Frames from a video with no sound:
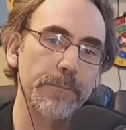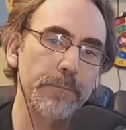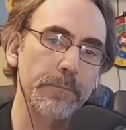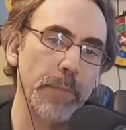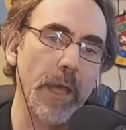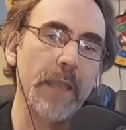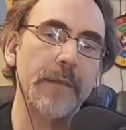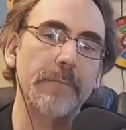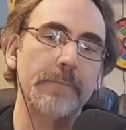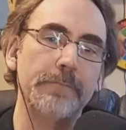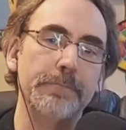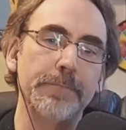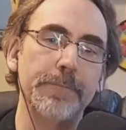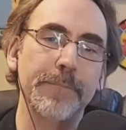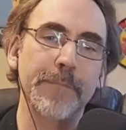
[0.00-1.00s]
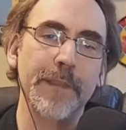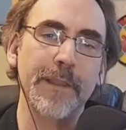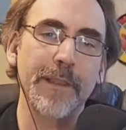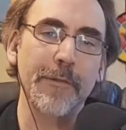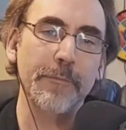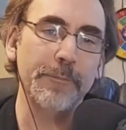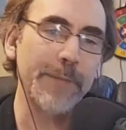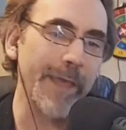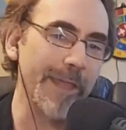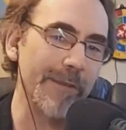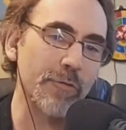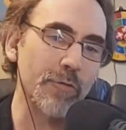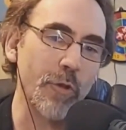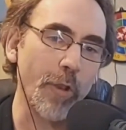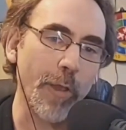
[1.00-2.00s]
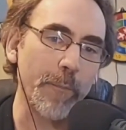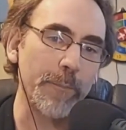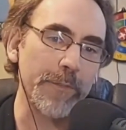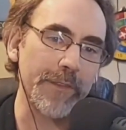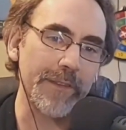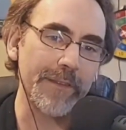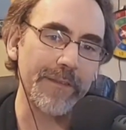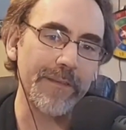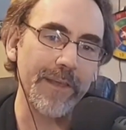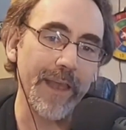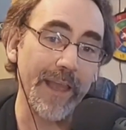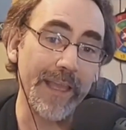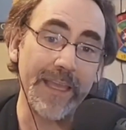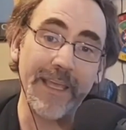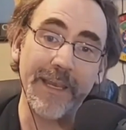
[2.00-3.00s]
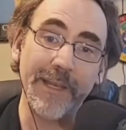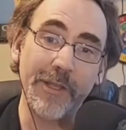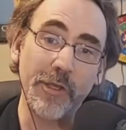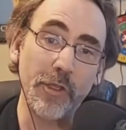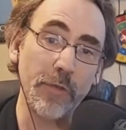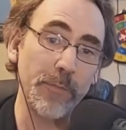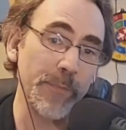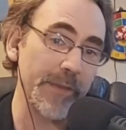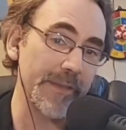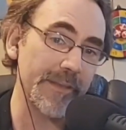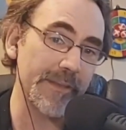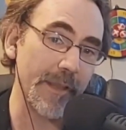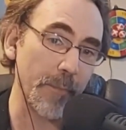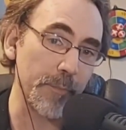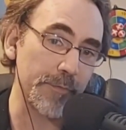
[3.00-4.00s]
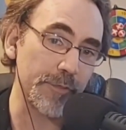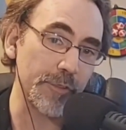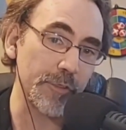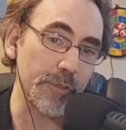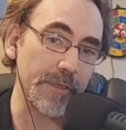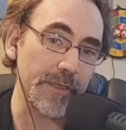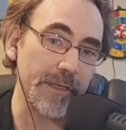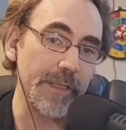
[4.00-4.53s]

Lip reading: But Ben Crump, again, he couldn't miss an opportunity.